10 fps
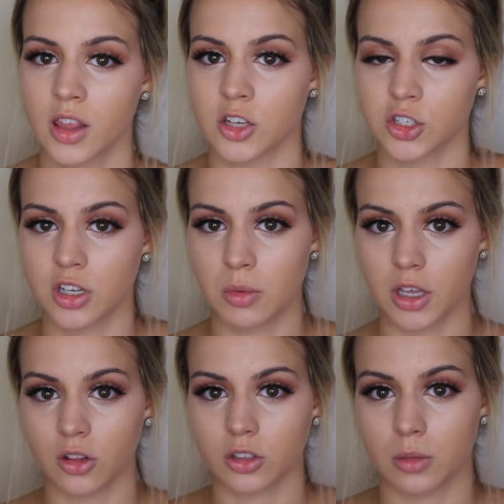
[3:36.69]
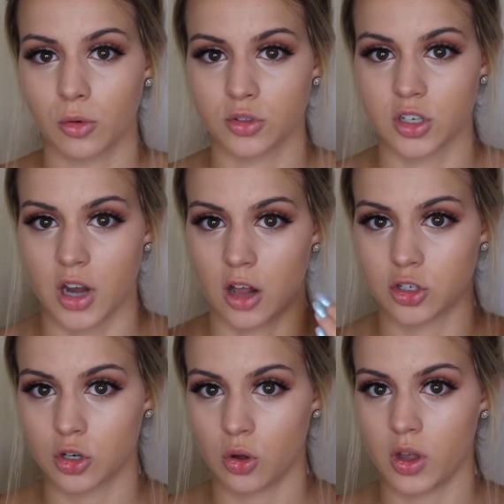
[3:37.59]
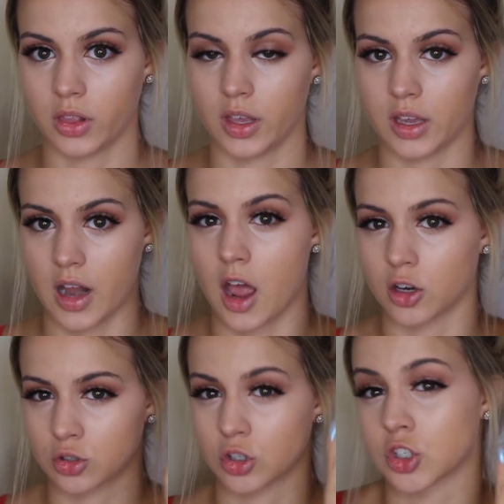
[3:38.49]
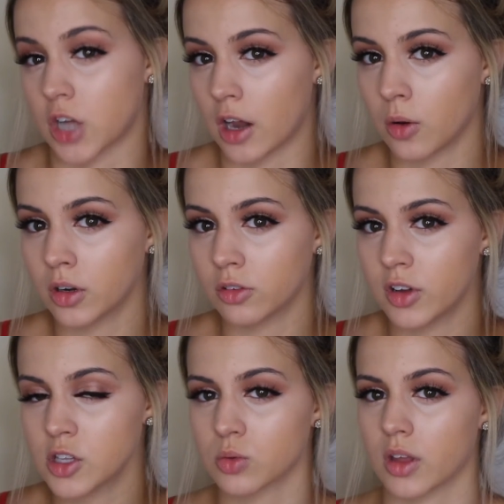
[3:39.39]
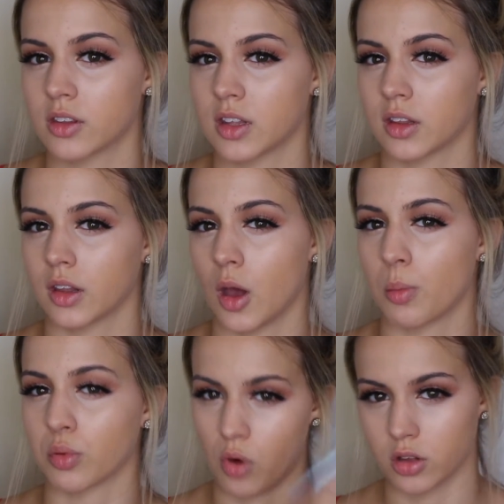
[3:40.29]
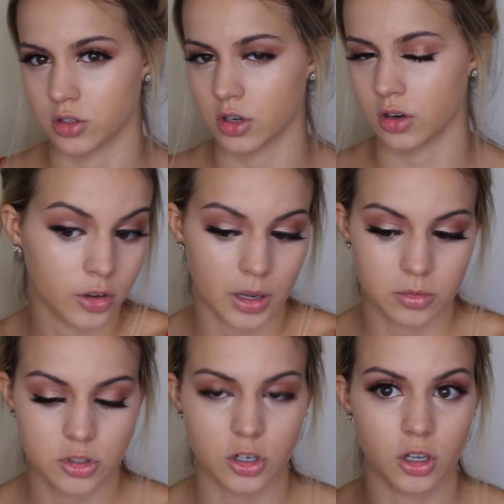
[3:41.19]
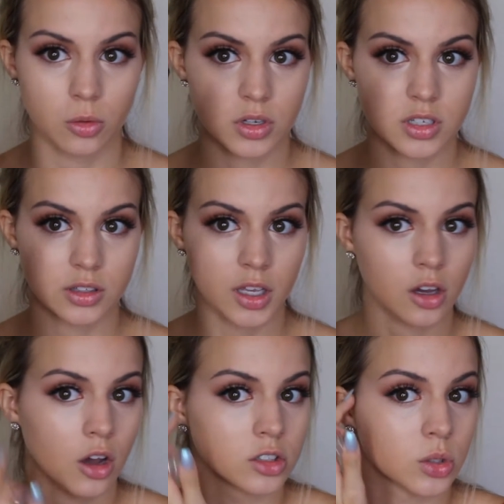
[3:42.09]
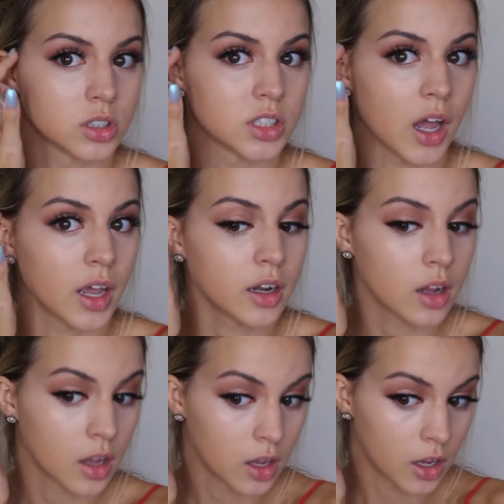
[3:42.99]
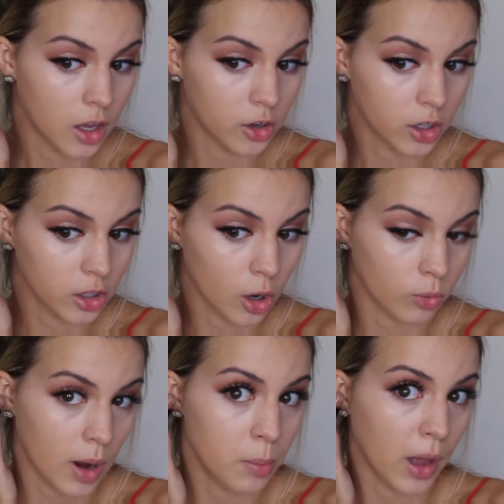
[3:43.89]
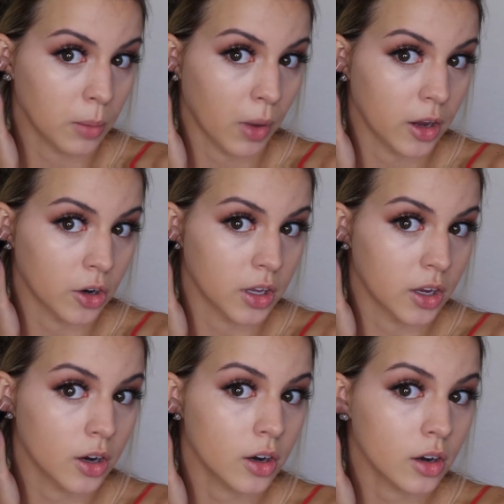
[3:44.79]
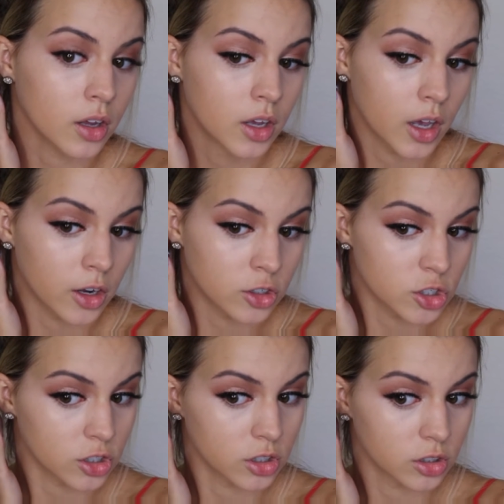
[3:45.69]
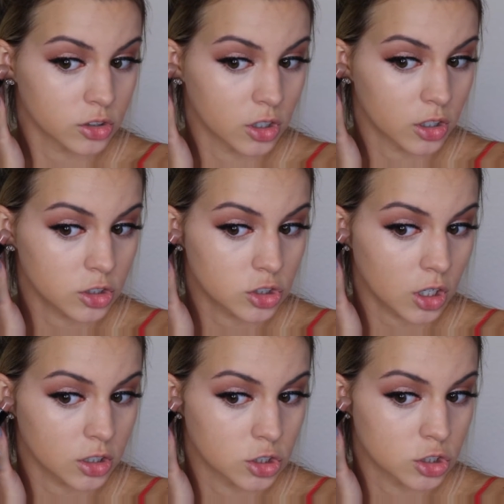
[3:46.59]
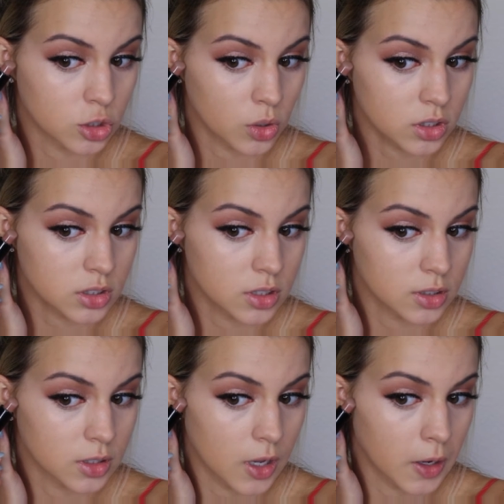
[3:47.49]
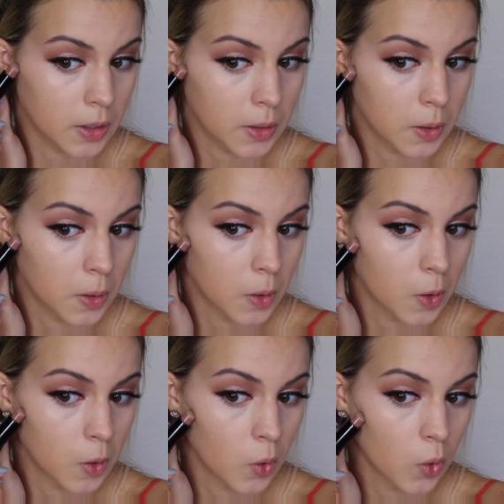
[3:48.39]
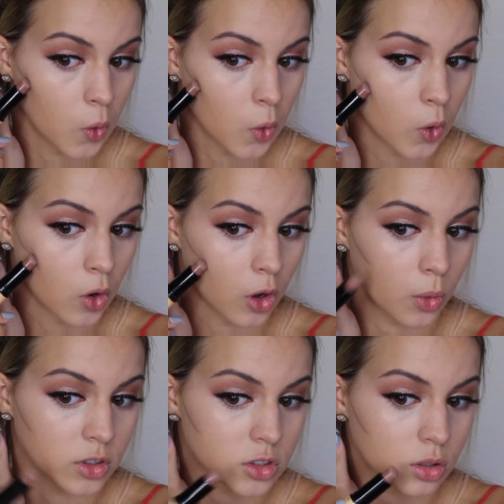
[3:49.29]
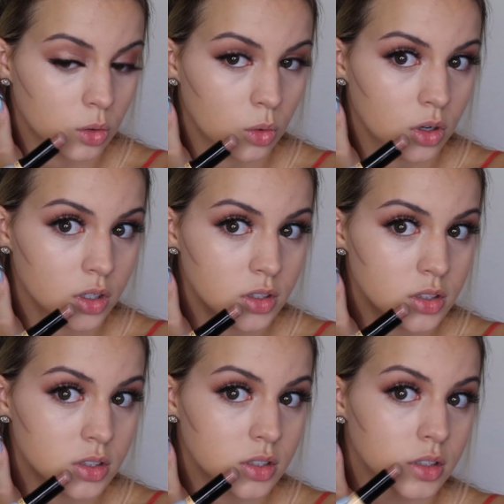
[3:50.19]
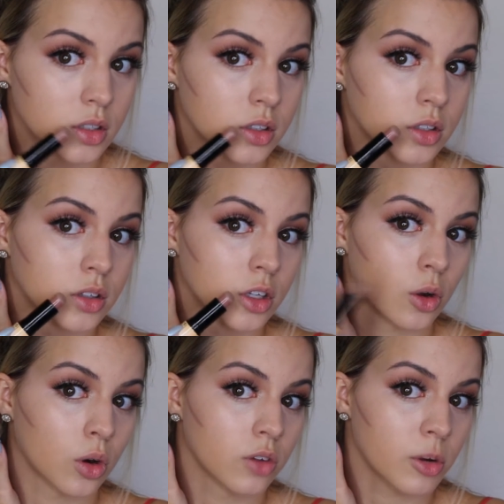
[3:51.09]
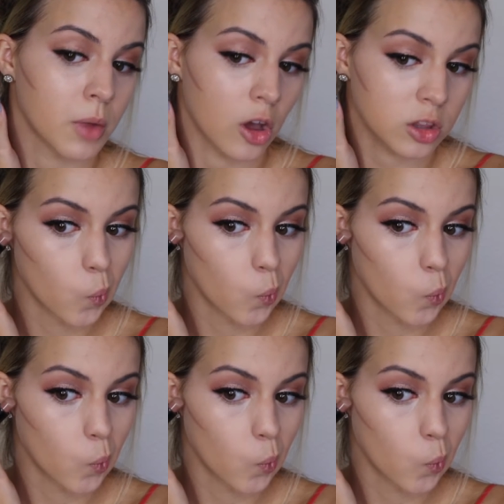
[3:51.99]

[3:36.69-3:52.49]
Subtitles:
That's just going to make it look the most natural and like an actual shadow on your face rather than a bronzer. Okay, so you're going to want to take that contour side and you're going to go right back by your ear. And you're going to draw a short line going towards the corner of your mouth.